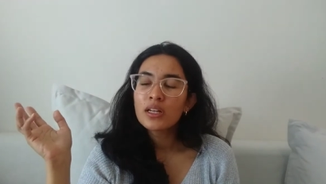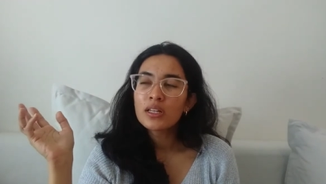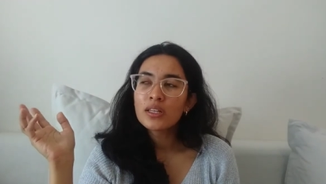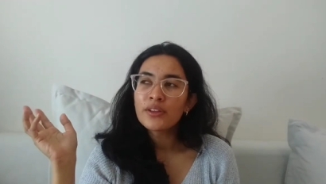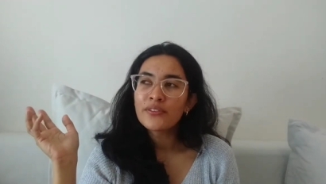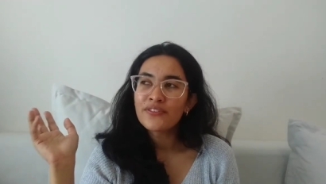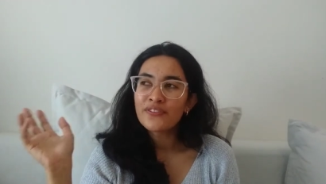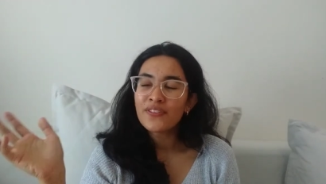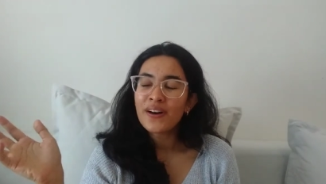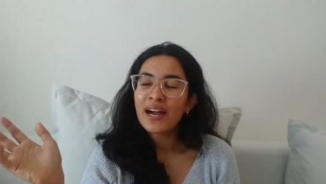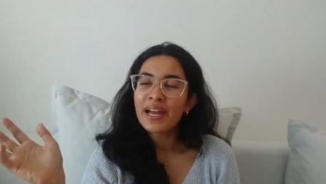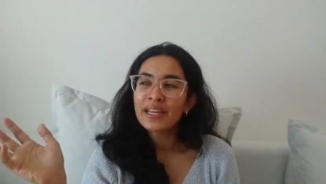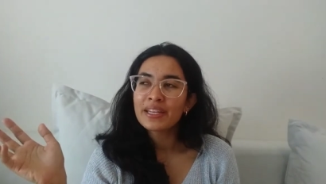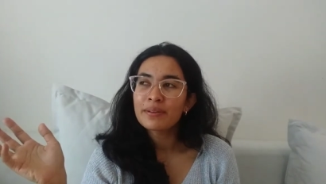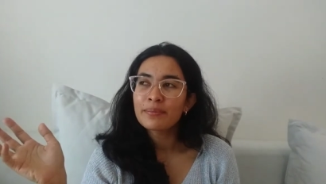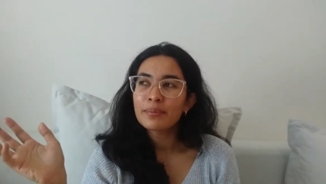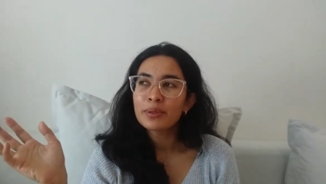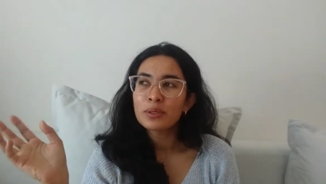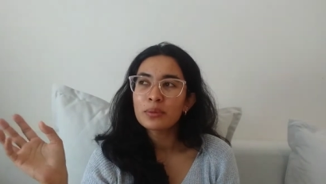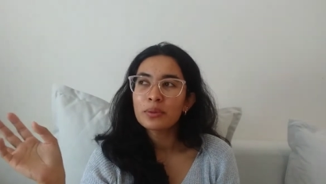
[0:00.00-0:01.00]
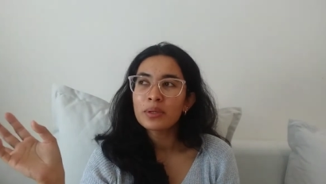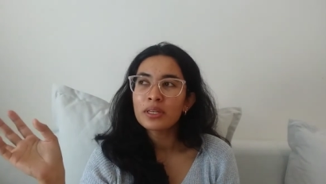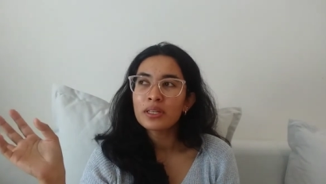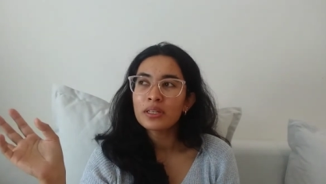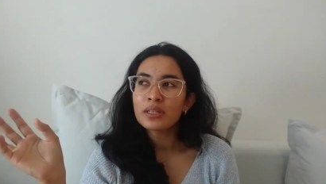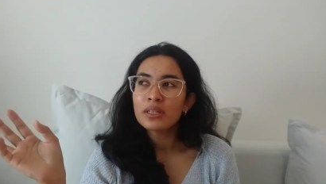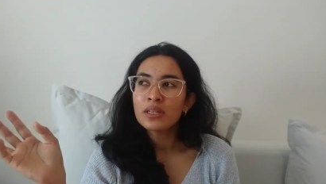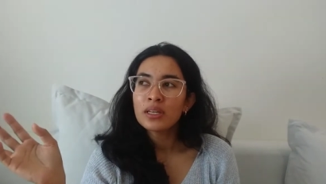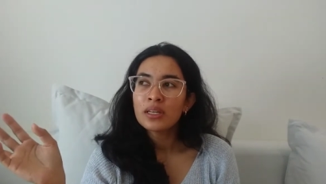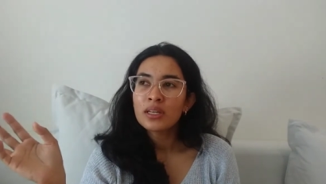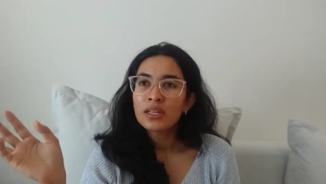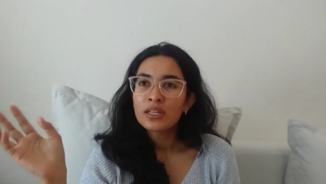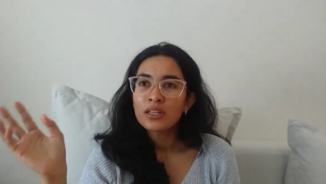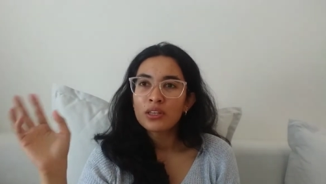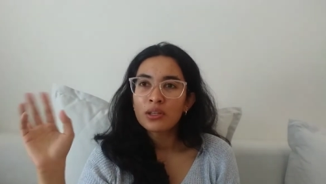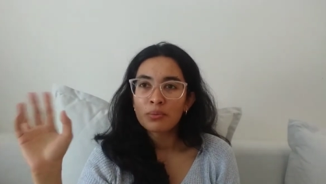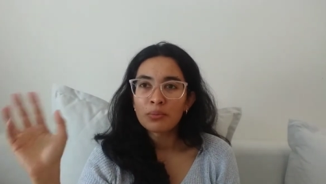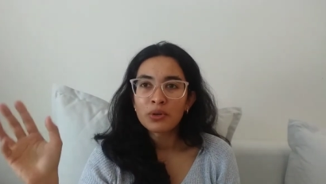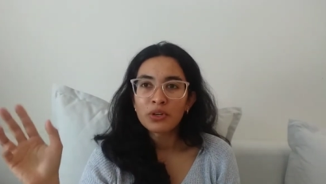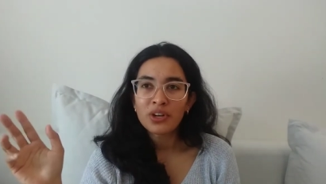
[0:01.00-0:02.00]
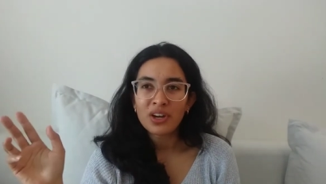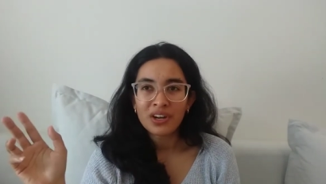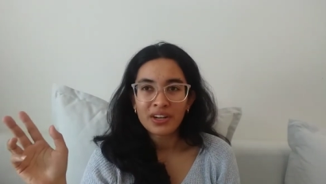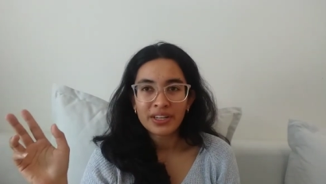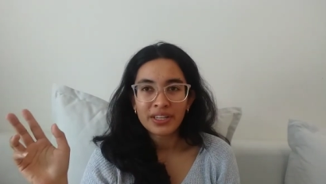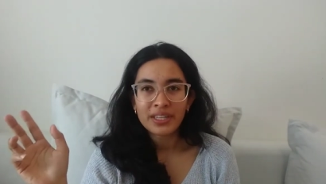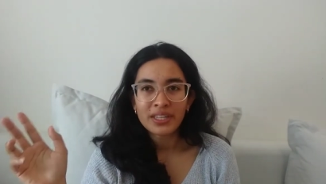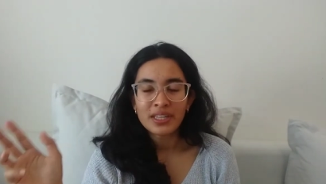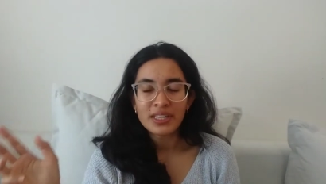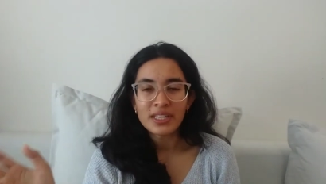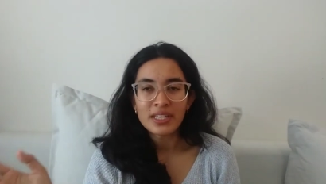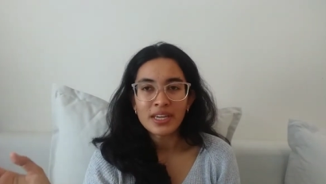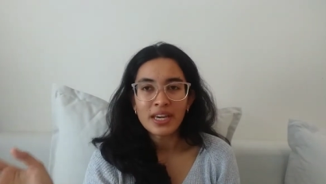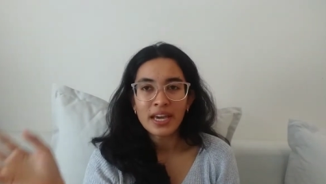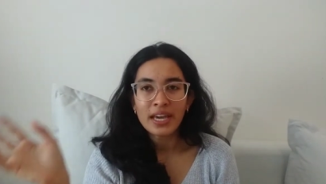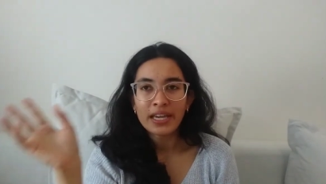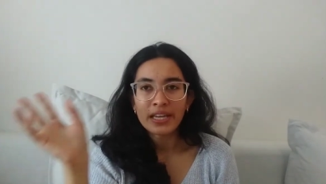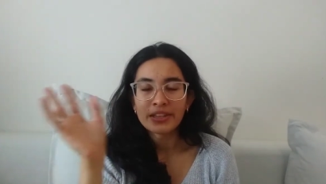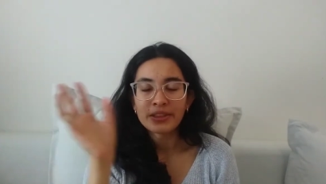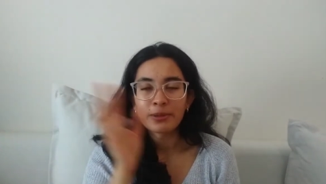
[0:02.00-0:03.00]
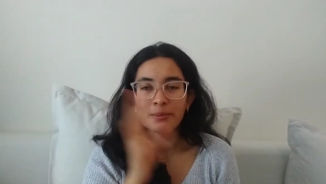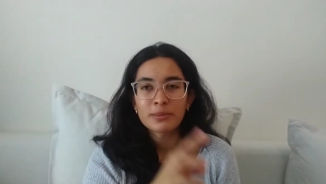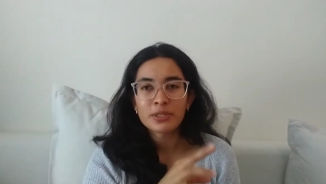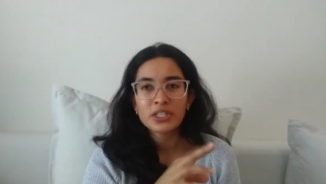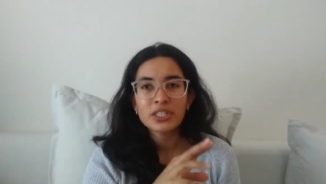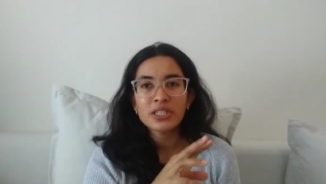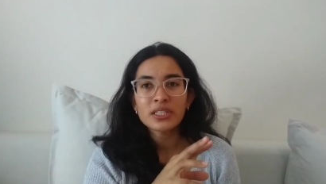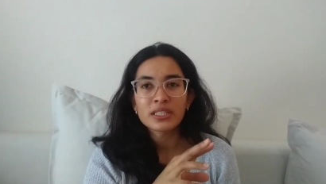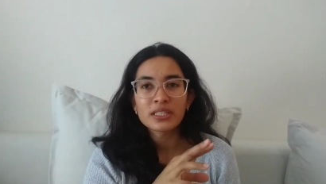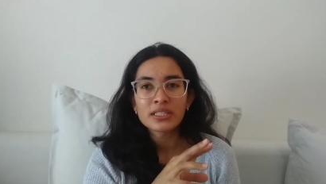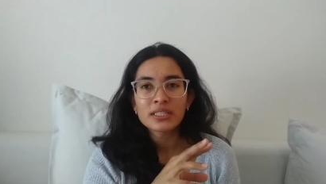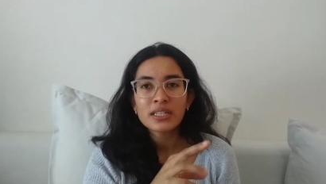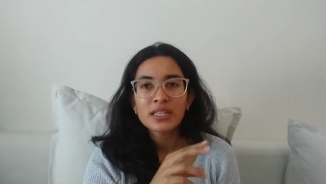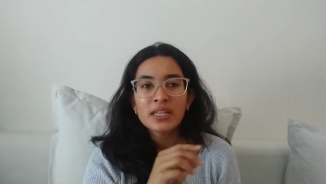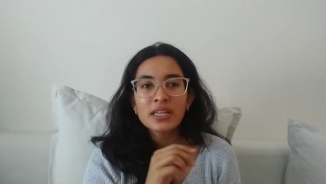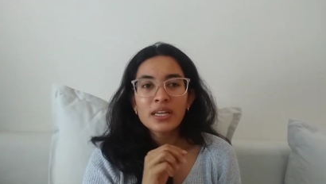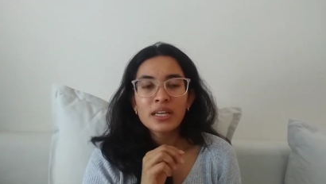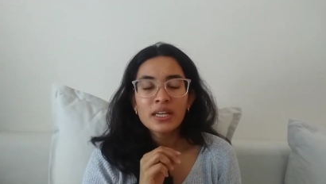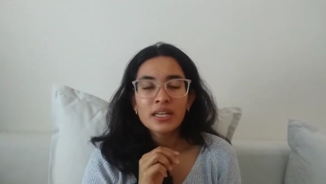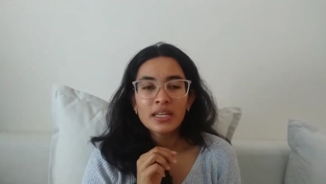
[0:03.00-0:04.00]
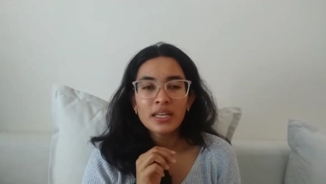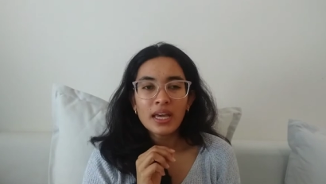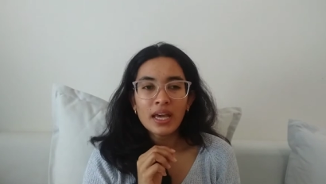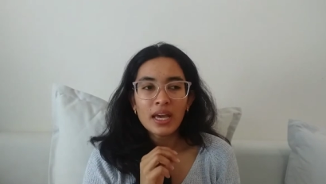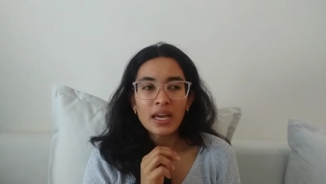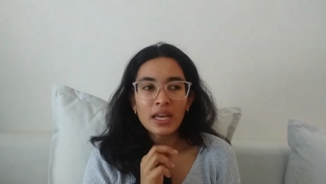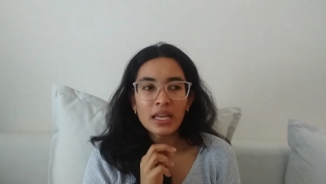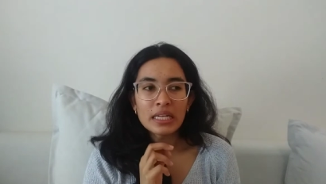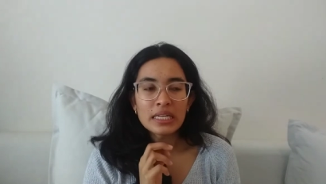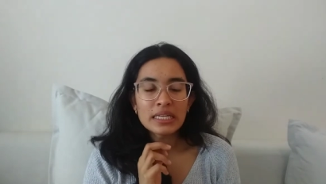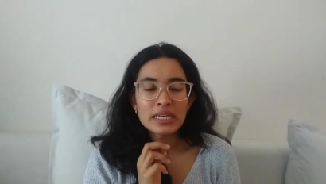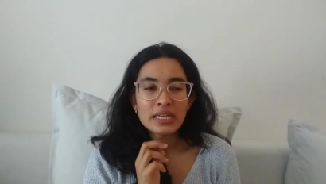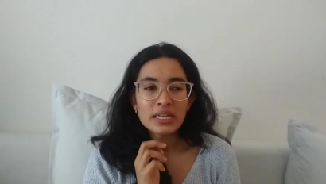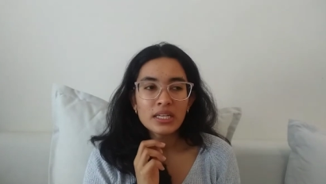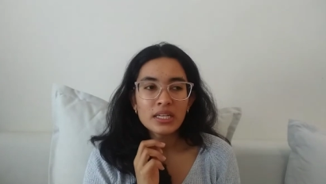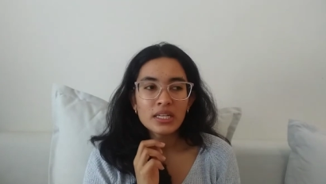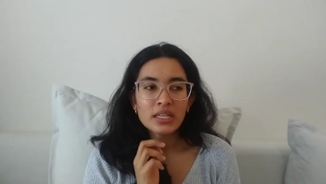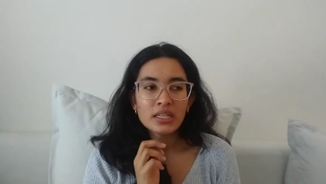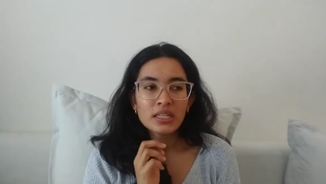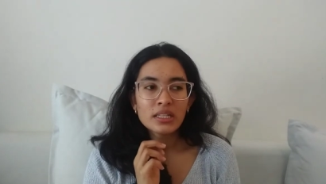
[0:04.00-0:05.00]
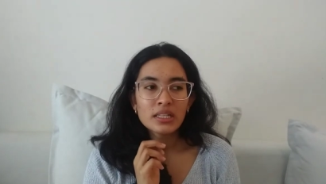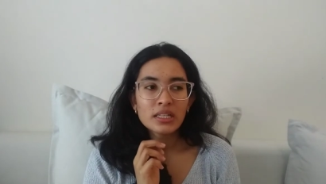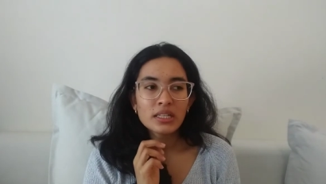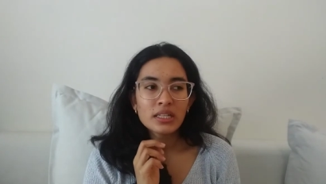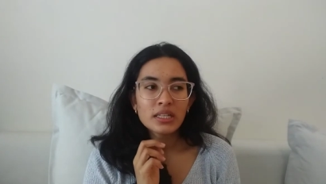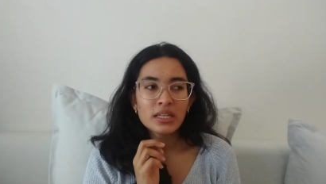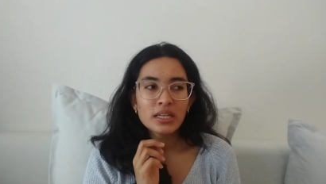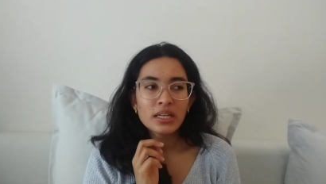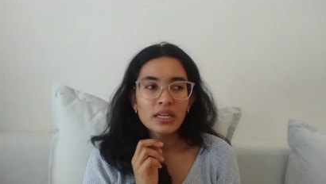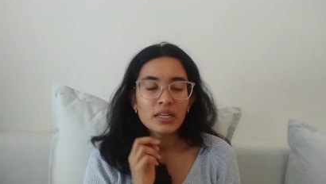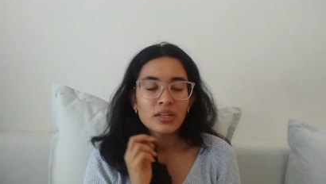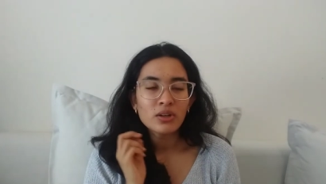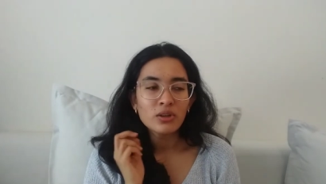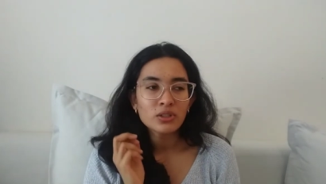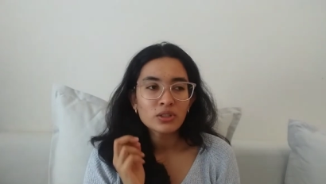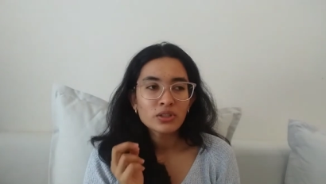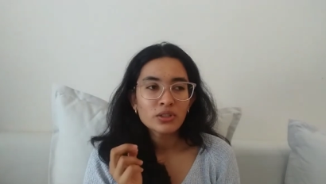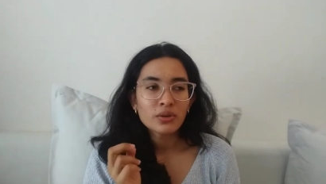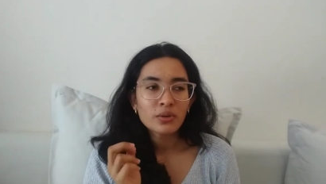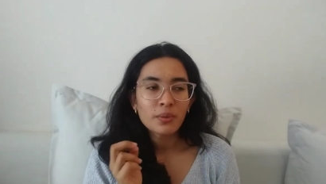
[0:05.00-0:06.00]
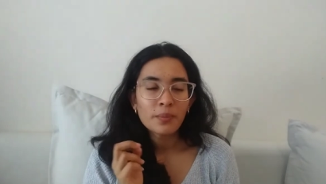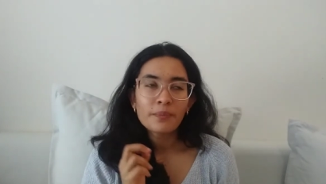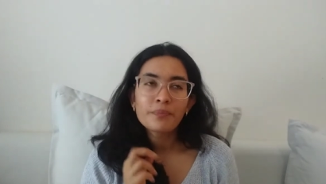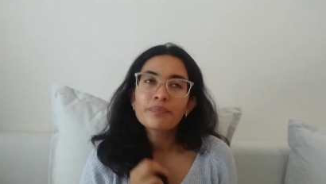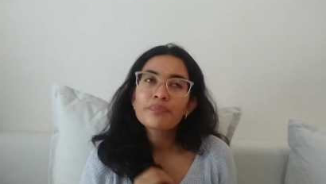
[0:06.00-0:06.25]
fight between the monarchy and the machinists. And it also,